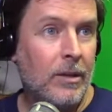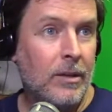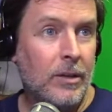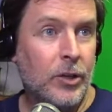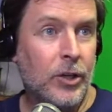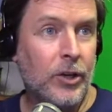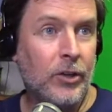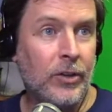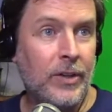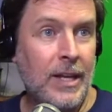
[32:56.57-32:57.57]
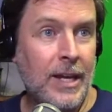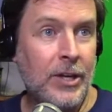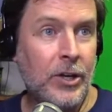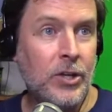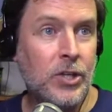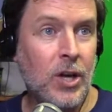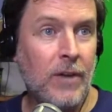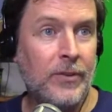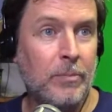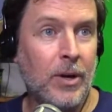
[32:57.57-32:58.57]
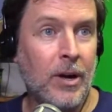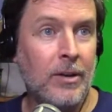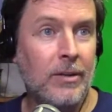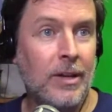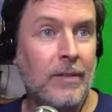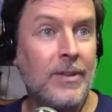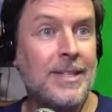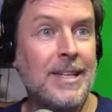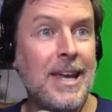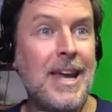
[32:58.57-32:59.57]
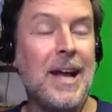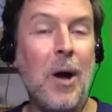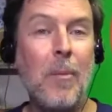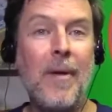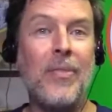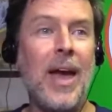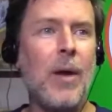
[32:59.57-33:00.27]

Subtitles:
Kernel, the inner softer part of a seed. How about that?